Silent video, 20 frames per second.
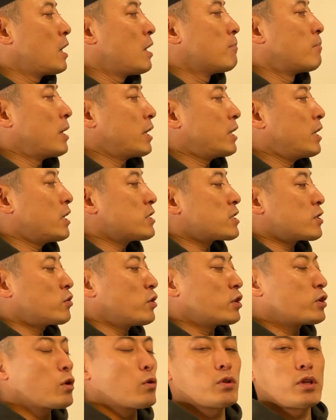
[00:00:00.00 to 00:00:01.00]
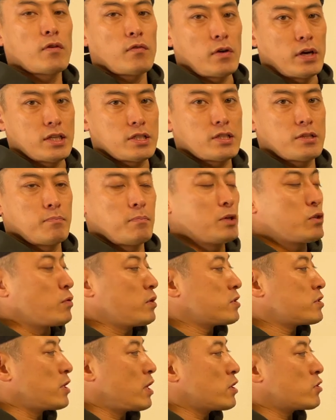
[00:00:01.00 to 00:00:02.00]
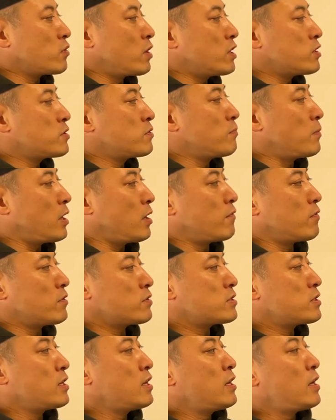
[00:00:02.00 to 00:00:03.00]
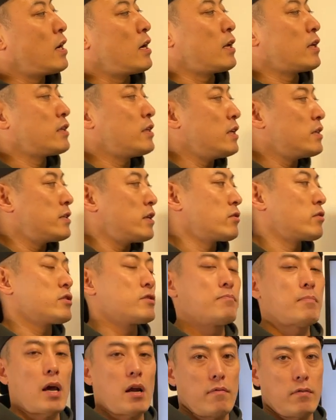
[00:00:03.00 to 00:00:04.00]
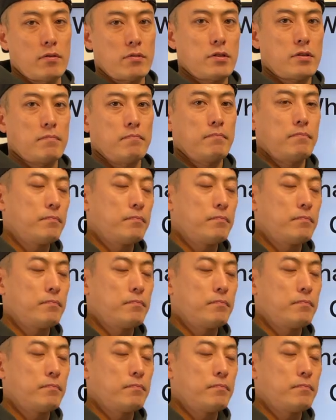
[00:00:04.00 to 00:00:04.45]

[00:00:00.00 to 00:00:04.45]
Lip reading: But here's a critical difference between centralized metaverse and a decentralized metaverse.